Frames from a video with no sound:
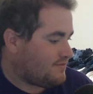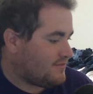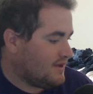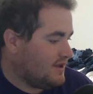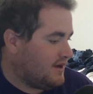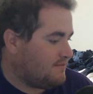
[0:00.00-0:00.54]

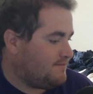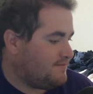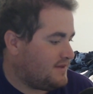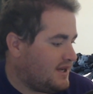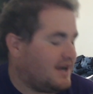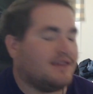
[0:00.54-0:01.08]
yeah.
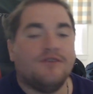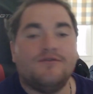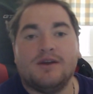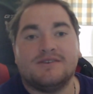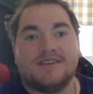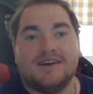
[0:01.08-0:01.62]
And I love
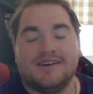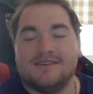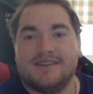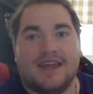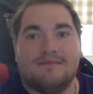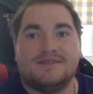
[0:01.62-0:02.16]
MSI.
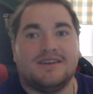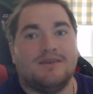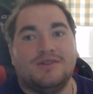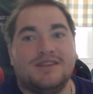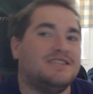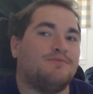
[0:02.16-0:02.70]
Like, MSI,
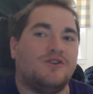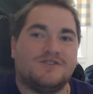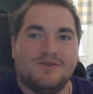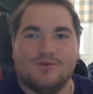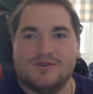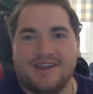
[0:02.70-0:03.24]
please sponsor
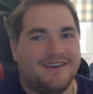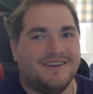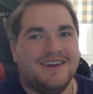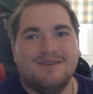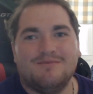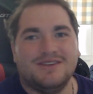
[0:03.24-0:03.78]
me one day.
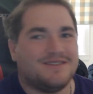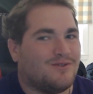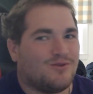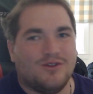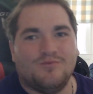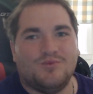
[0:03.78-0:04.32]
Please, I would
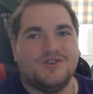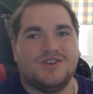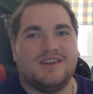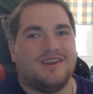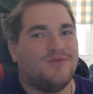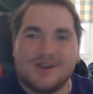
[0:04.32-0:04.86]
greatly appreciate
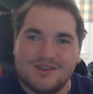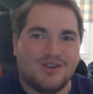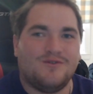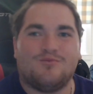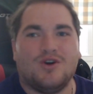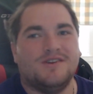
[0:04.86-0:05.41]
it. I fucking love
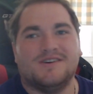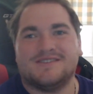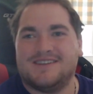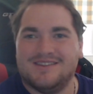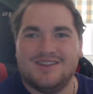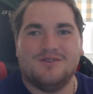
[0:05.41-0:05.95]
your products, and
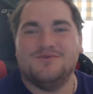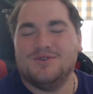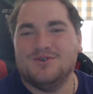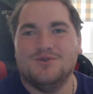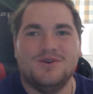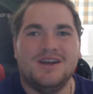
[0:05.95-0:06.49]
I love
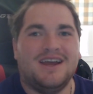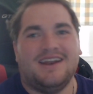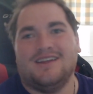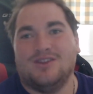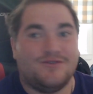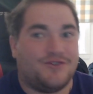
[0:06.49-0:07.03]
you, and I
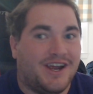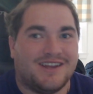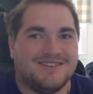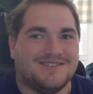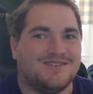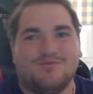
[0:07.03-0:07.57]
love
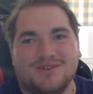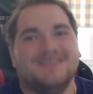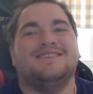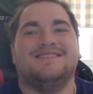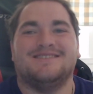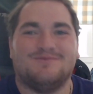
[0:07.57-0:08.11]
dragons. So
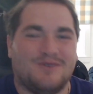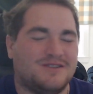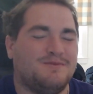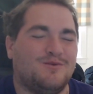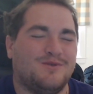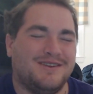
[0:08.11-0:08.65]
please sponsor
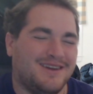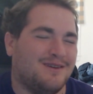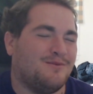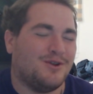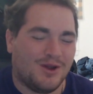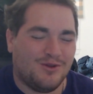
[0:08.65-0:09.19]
me one day. I
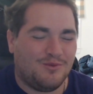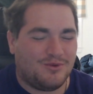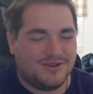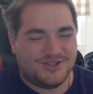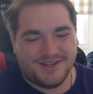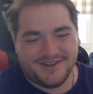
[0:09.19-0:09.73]
would greatly
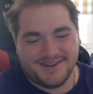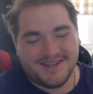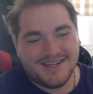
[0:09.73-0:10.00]
appreciate it.